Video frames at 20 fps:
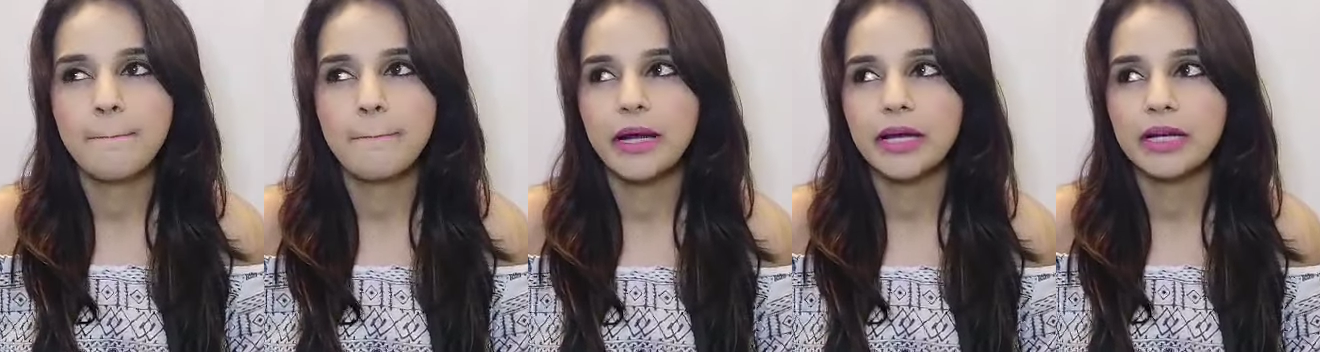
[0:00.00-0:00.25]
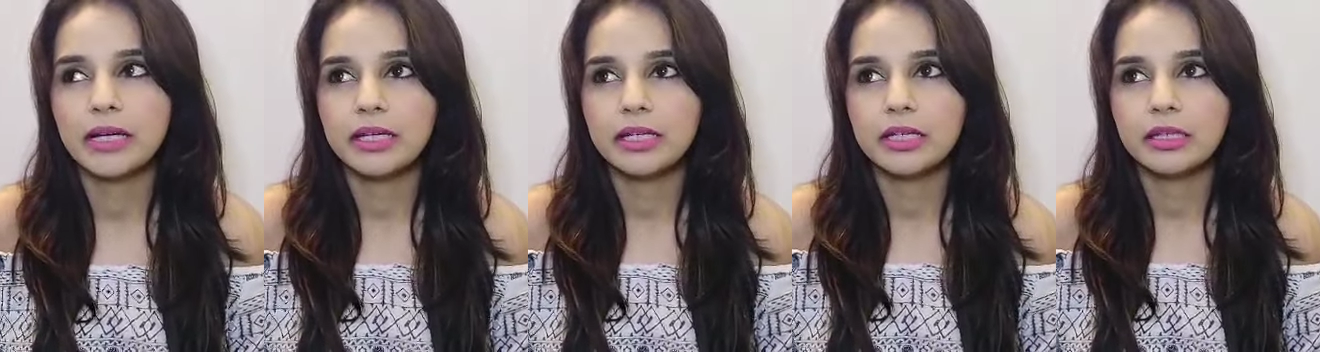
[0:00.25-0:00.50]

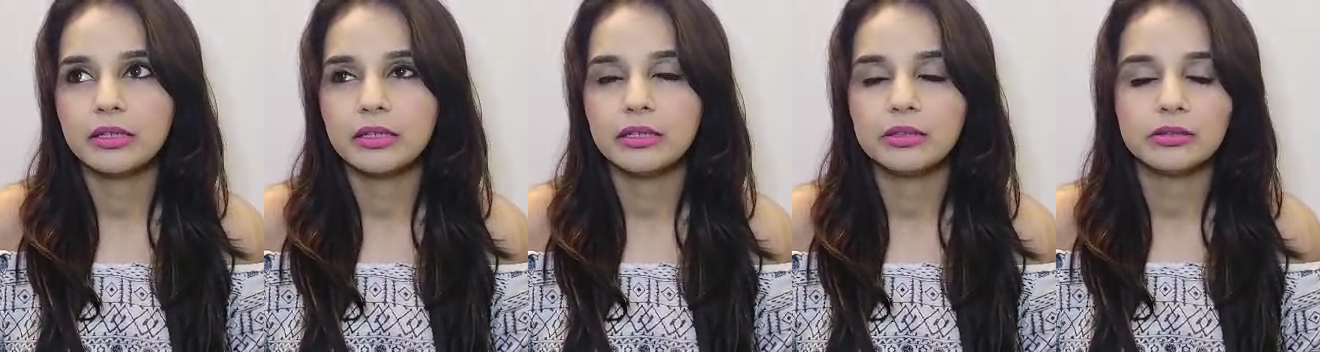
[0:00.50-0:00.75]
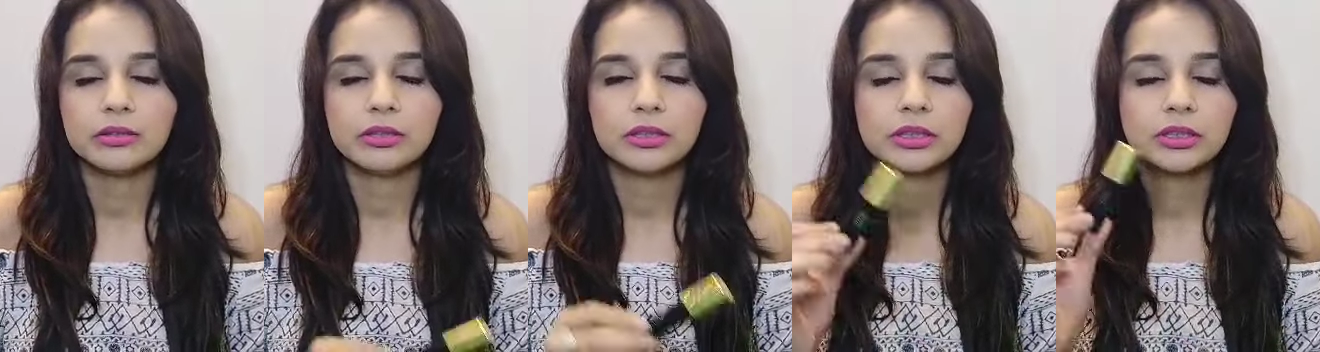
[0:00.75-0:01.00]
but
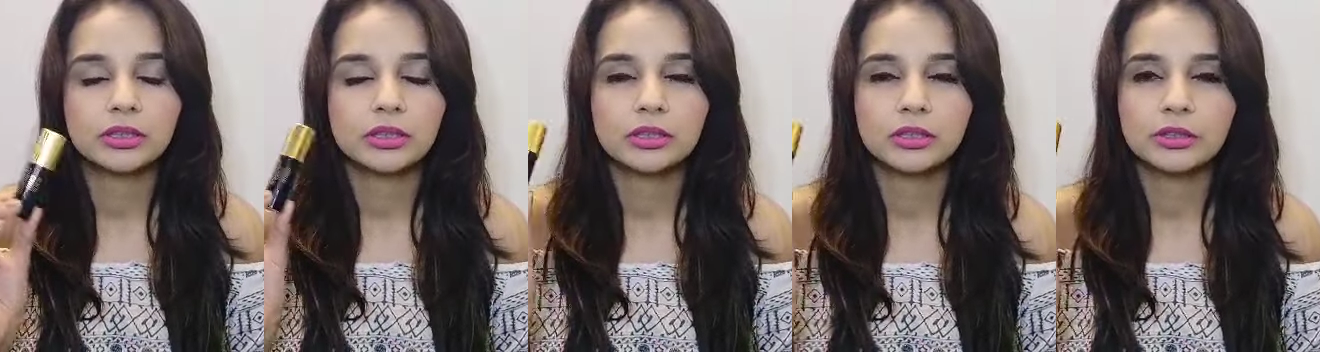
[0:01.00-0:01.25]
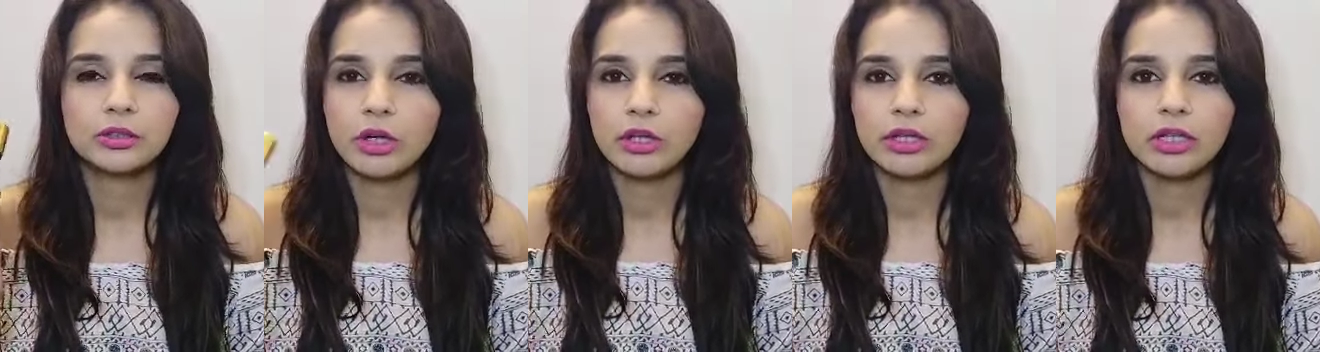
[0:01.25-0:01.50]

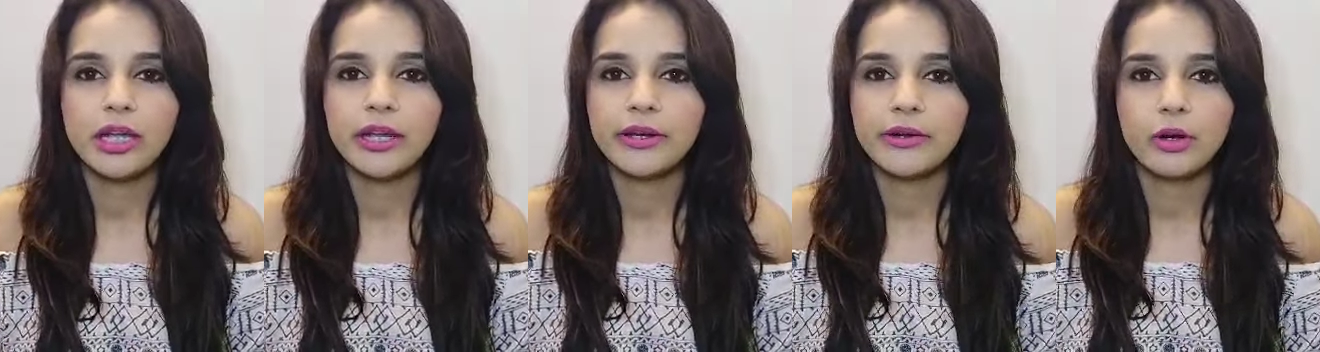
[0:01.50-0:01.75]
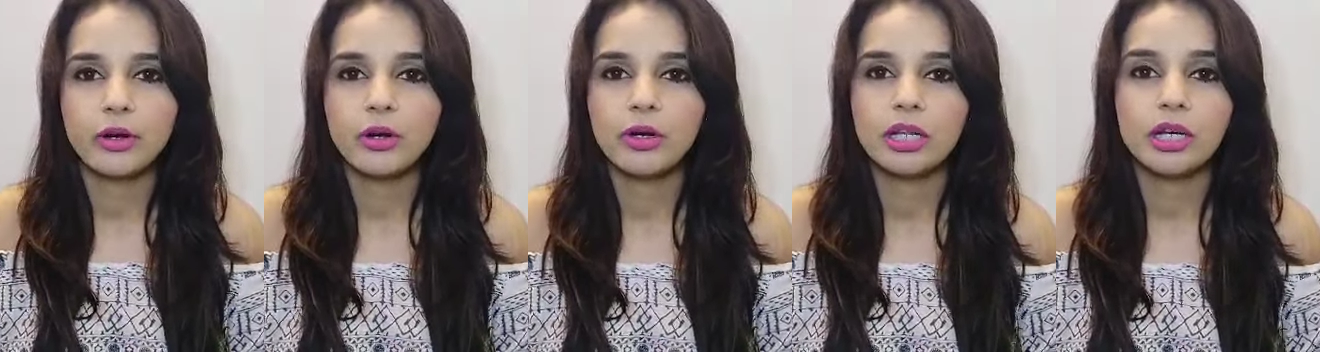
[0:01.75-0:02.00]
it's not
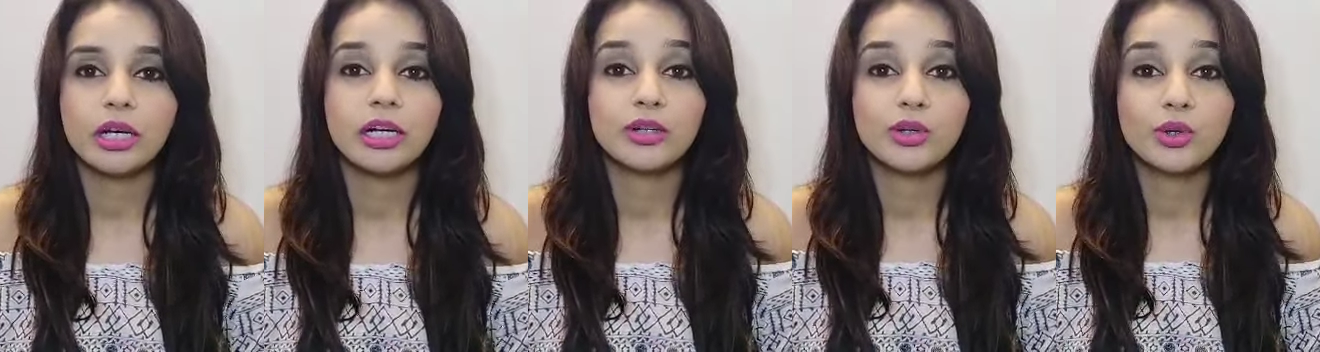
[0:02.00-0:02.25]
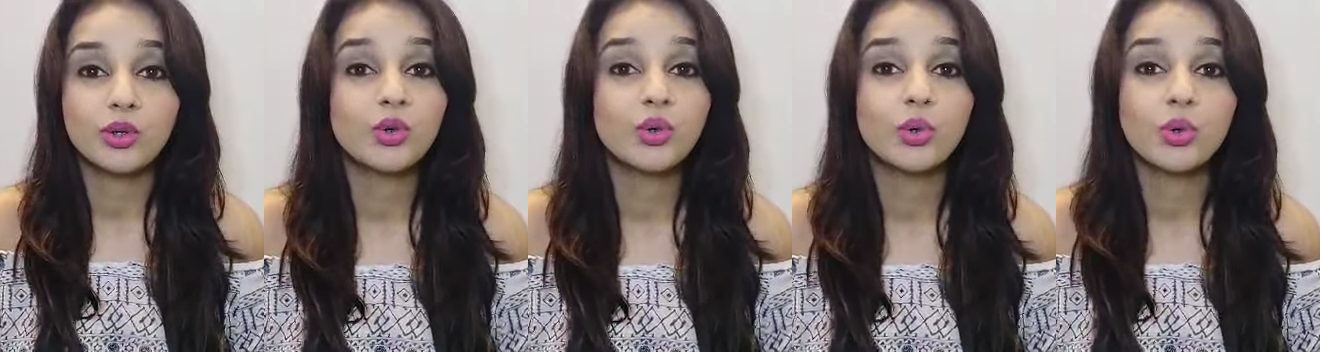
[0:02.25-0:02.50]
at all
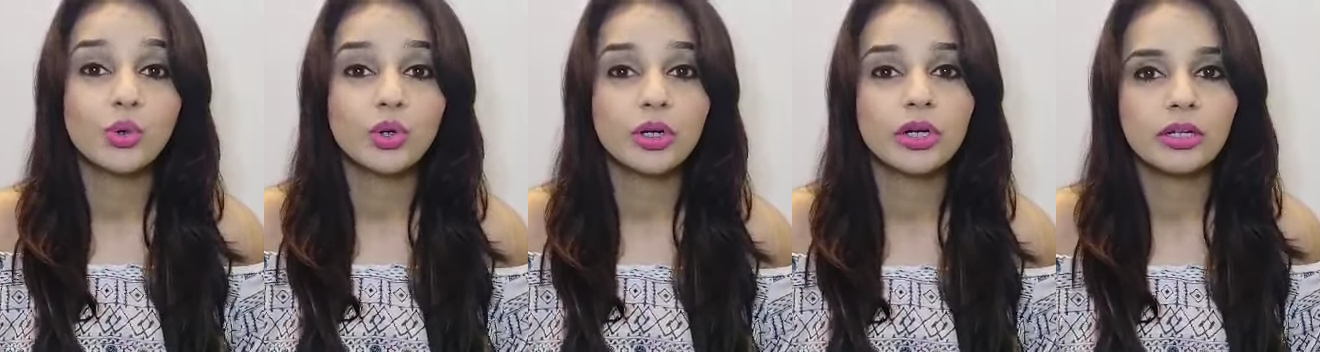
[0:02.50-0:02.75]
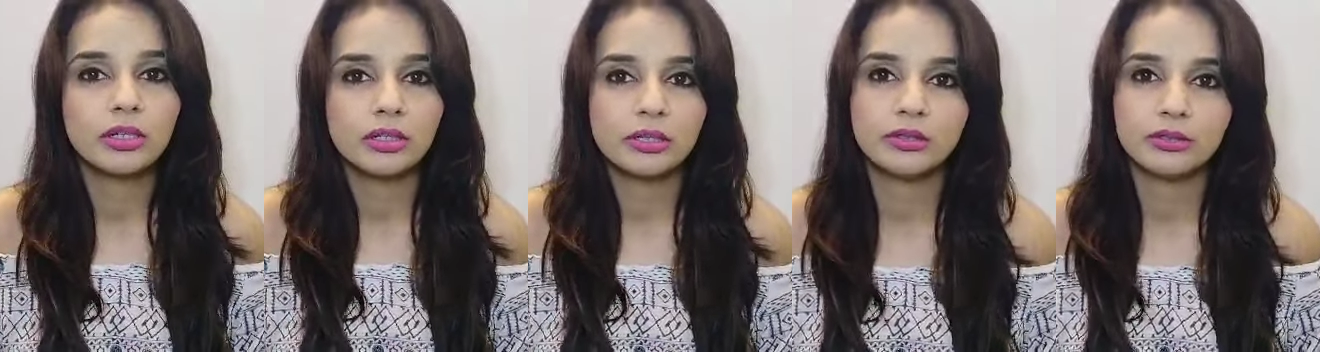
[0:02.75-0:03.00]
a
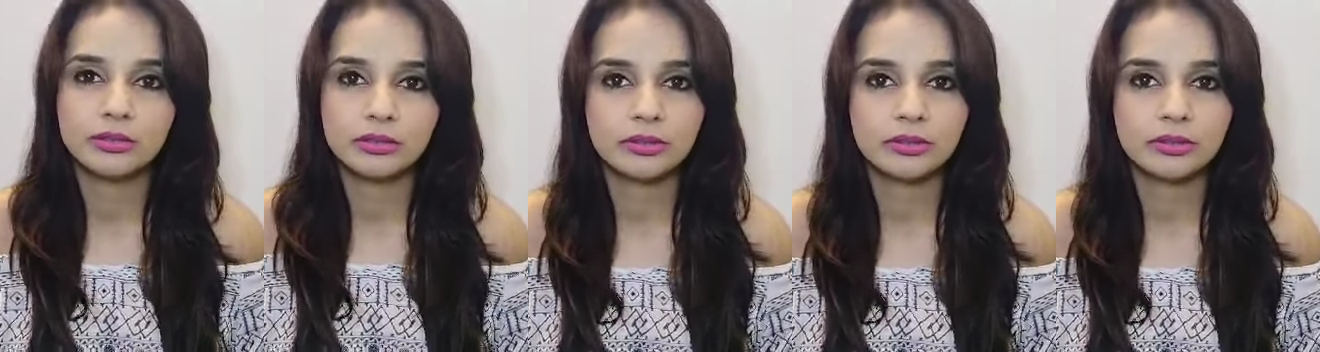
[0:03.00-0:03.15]
good